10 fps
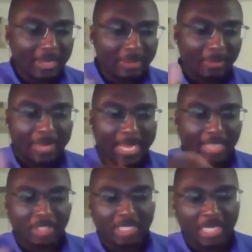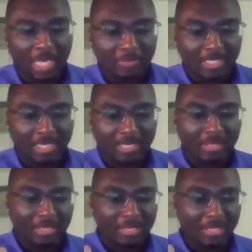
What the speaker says: The passion comes in,